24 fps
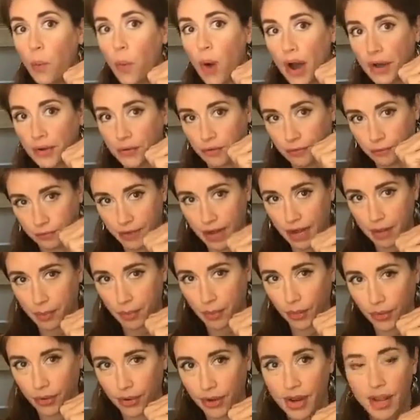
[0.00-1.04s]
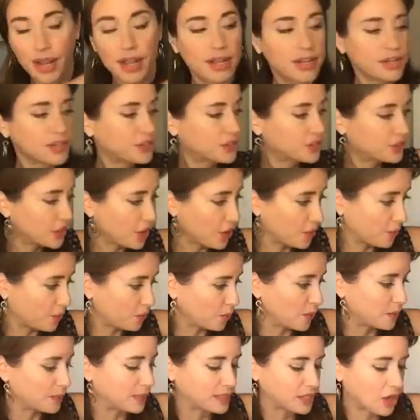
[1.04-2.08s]
water vapor so
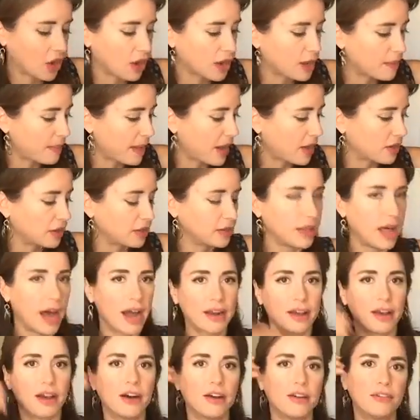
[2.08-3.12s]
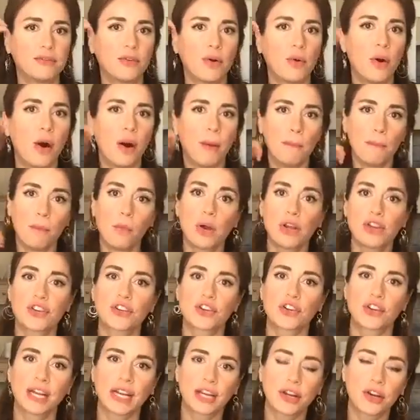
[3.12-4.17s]
when we talk about a lot of um,
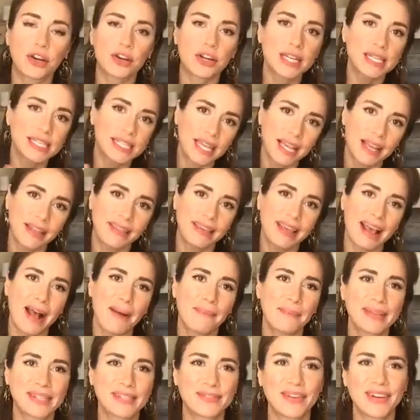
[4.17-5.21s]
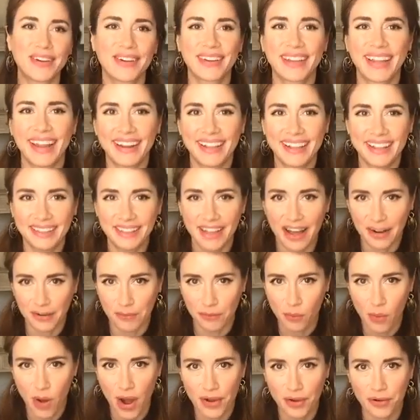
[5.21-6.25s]
moisture increasing in the atmosphere, getting a lot
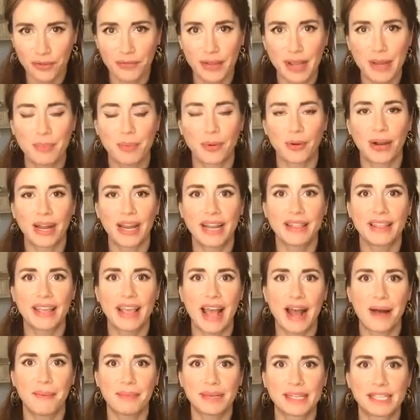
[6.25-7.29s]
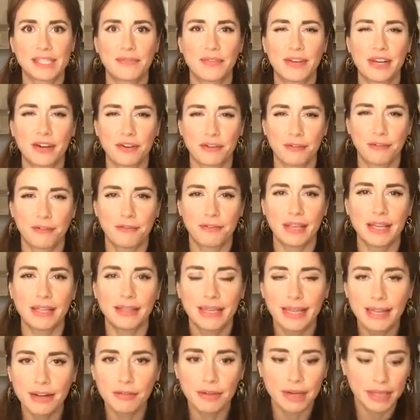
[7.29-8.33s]
of water vapor in the atmosphere,
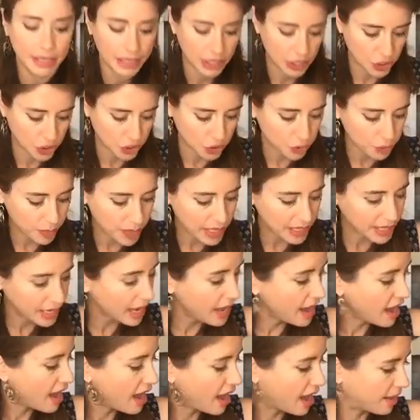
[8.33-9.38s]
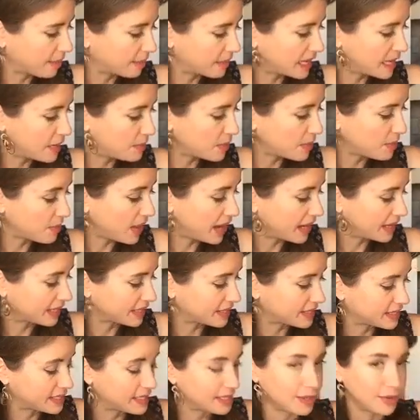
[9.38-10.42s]
feeling really humid, um, keep in mind
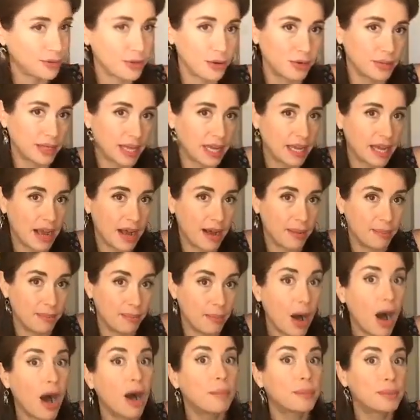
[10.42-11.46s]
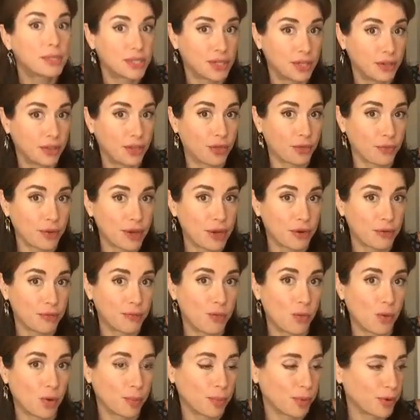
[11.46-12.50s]
it's still only uh, up to 3 or
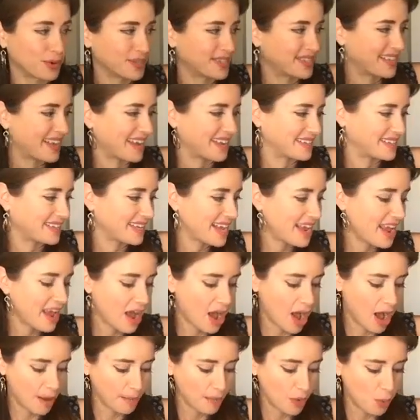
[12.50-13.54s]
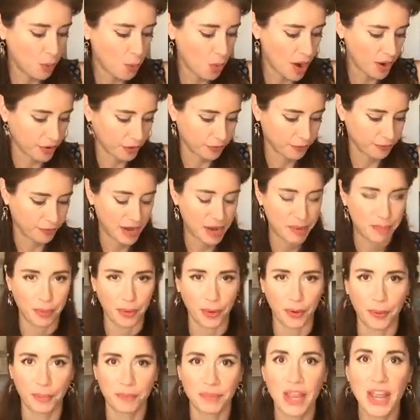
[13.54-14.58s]
4% um, water
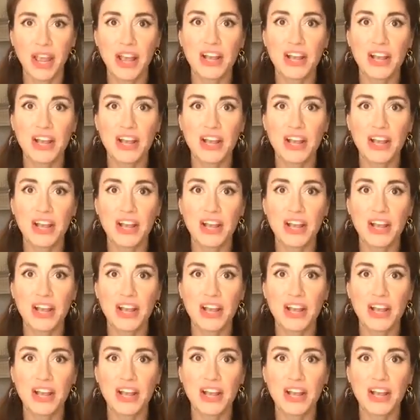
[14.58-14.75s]
vapor.